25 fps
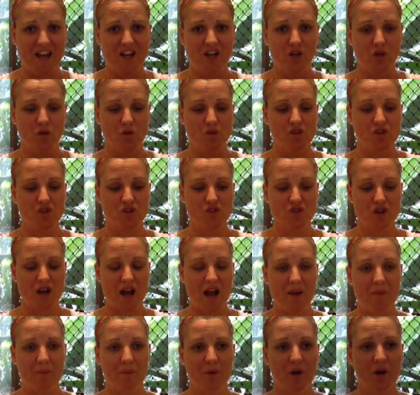and it'll
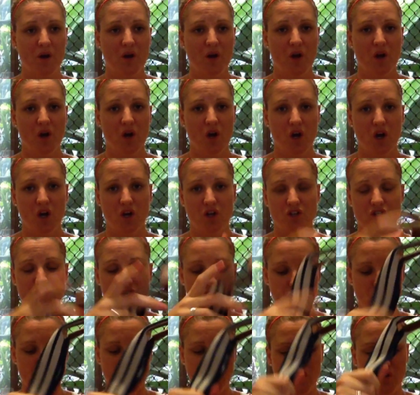strap
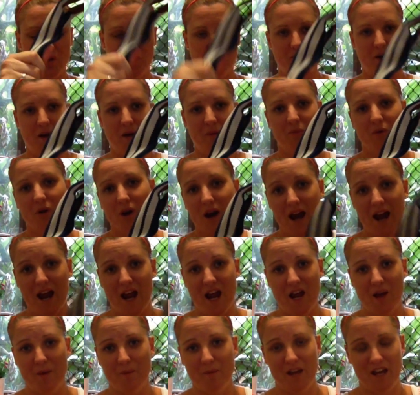onto my
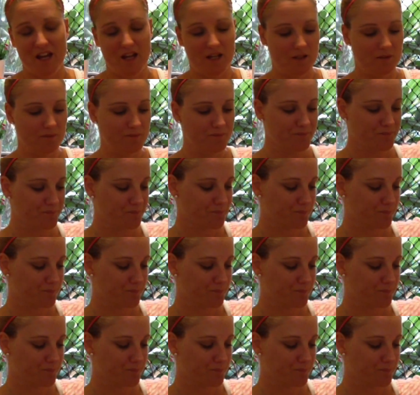pram, and